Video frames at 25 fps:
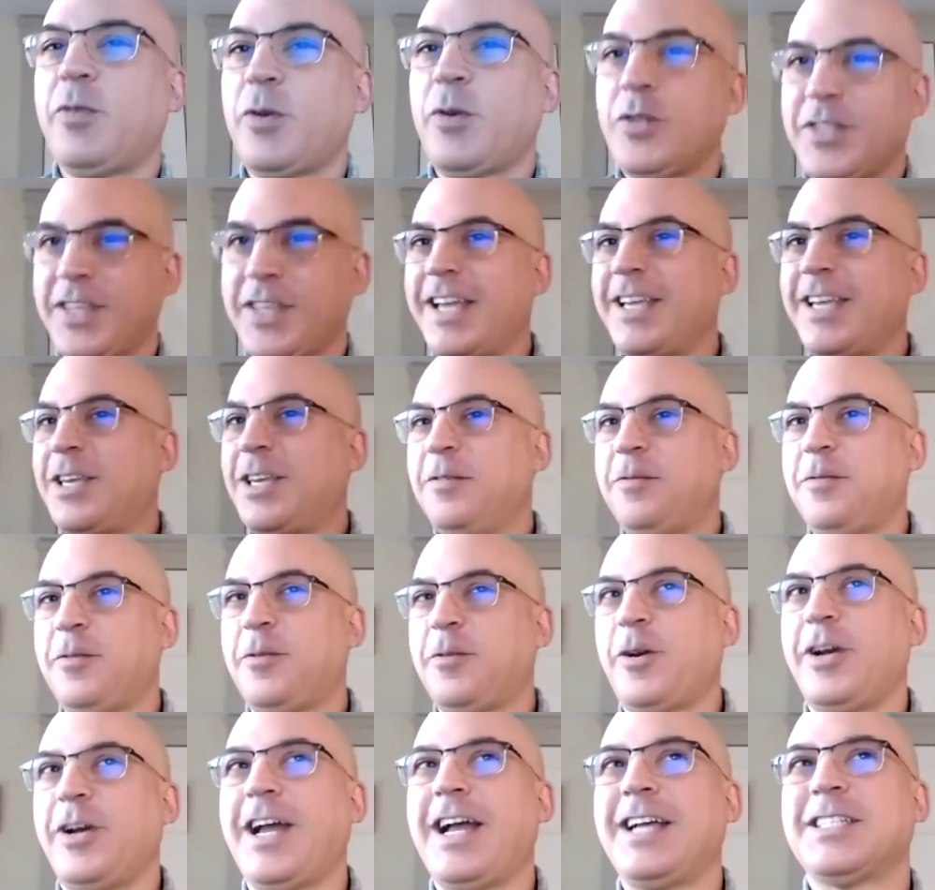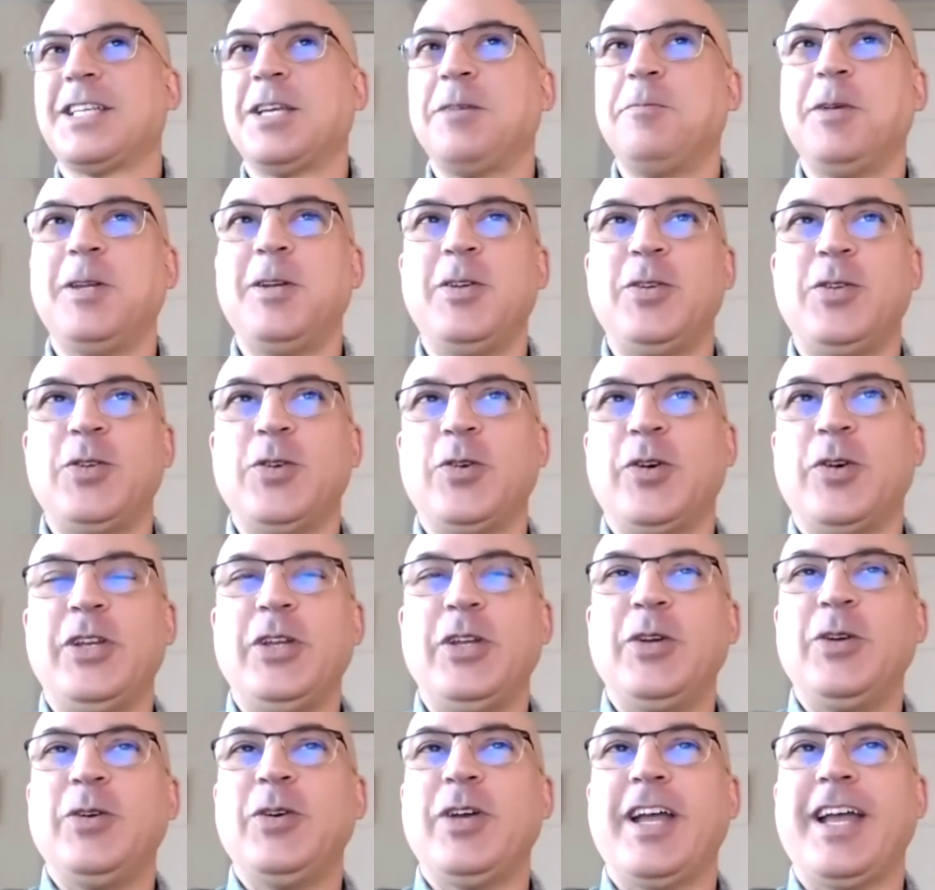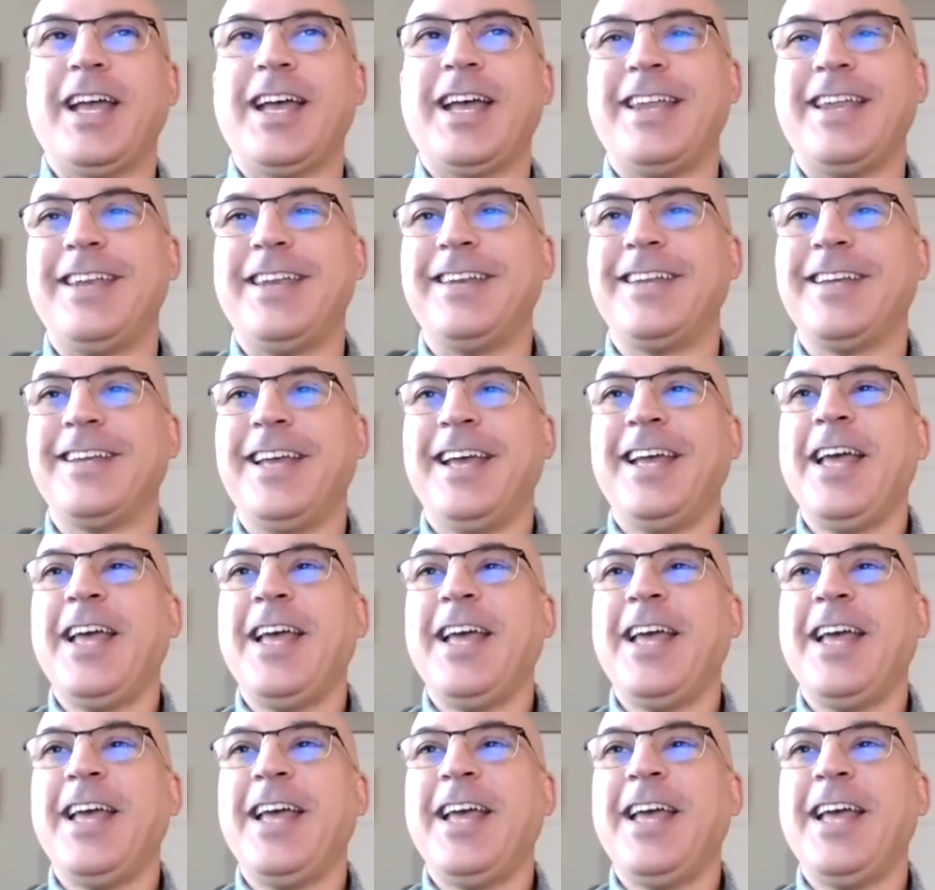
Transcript: thank you for asking me to join you, and